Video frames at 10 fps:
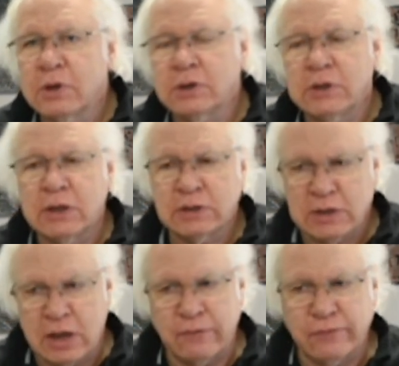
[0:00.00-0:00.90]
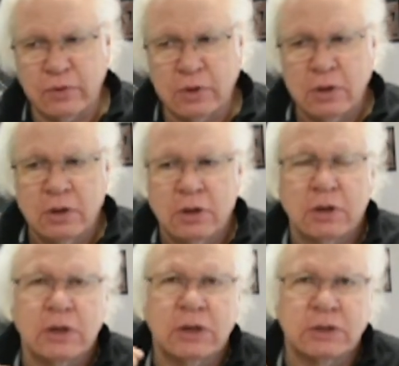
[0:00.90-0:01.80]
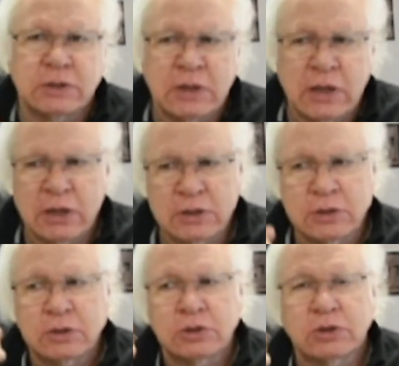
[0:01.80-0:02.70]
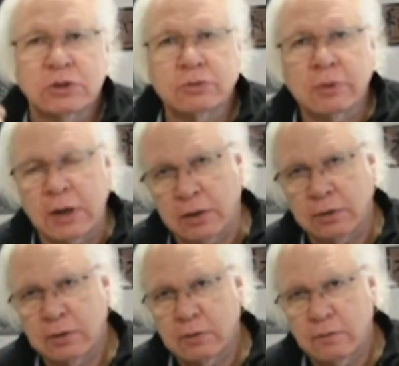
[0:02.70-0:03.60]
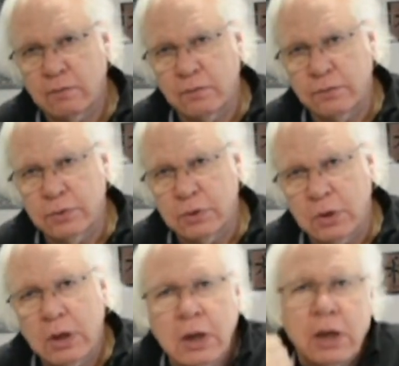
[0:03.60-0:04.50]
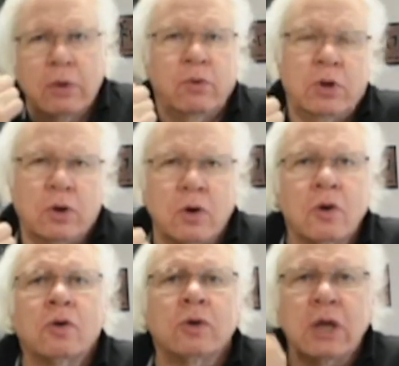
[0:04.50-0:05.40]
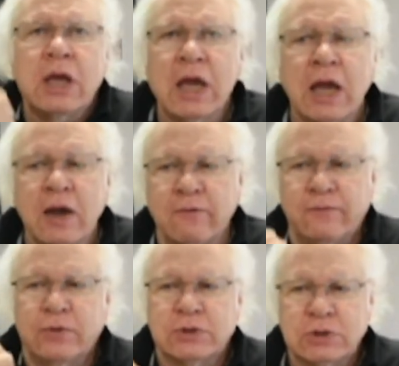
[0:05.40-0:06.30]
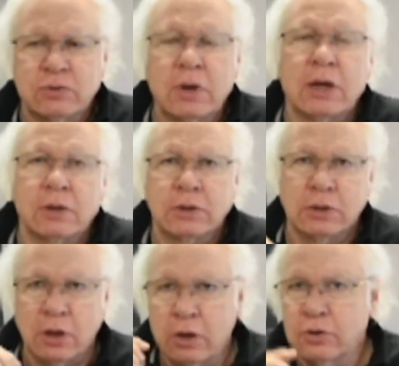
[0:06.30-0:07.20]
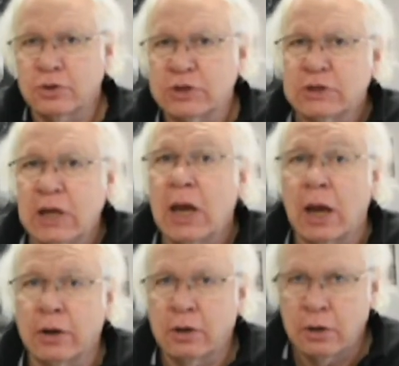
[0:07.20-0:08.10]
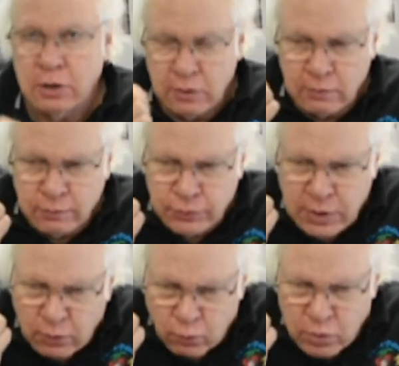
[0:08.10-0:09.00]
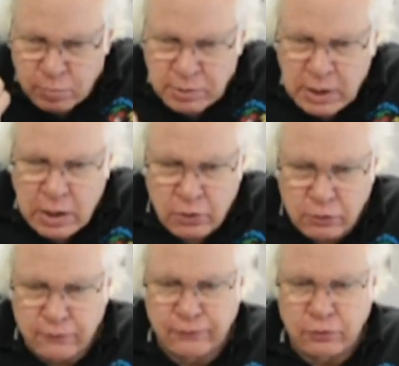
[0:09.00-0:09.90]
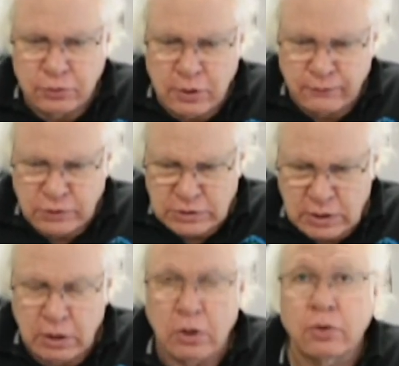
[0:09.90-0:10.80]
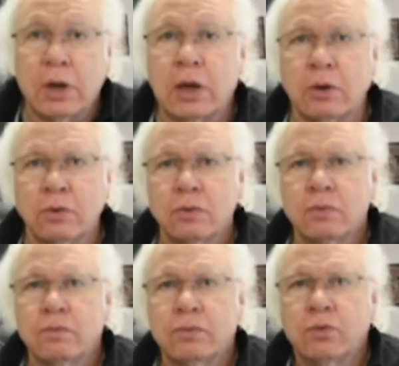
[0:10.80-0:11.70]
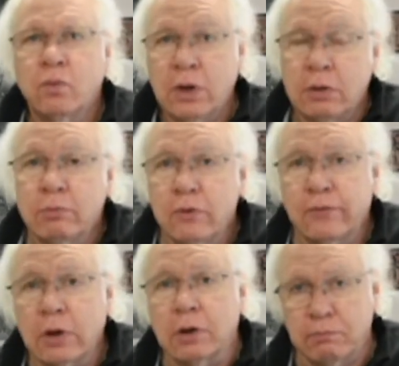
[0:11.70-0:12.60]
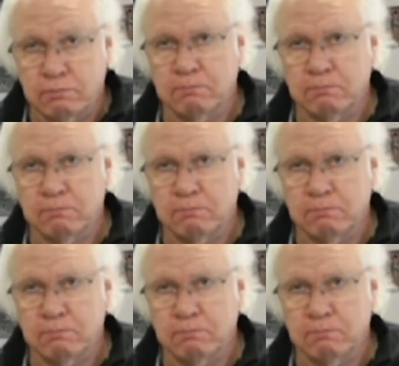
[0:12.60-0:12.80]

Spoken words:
It takes effort. It takes strength. And we all have the strength to understand that we're powerful enough to say, okay, we can move on.